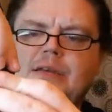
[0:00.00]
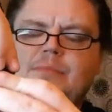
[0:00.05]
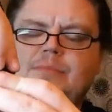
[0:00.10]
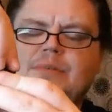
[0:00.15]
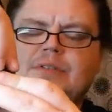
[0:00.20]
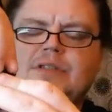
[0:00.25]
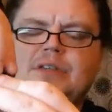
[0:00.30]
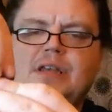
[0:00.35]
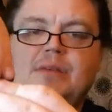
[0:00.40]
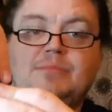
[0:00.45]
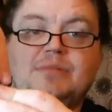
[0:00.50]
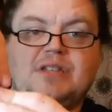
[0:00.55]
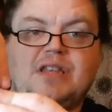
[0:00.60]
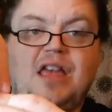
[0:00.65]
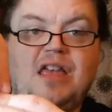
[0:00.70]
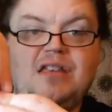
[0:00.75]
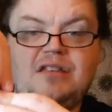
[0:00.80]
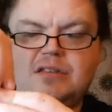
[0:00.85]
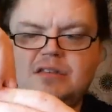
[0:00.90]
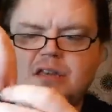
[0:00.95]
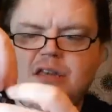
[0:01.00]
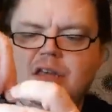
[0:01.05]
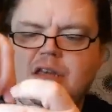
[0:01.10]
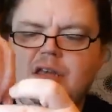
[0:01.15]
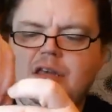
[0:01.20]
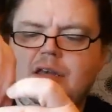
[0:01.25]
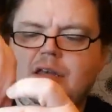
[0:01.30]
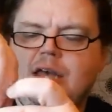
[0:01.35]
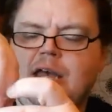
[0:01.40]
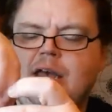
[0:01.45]

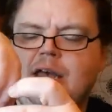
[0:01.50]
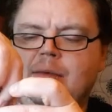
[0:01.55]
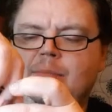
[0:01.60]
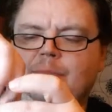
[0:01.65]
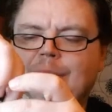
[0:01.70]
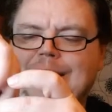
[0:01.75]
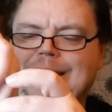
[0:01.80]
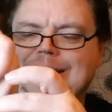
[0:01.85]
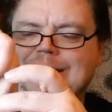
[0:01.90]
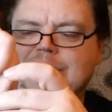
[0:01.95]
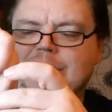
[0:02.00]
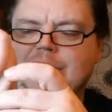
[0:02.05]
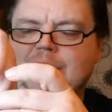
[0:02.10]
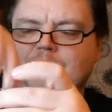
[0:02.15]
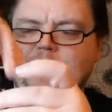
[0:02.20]
Back into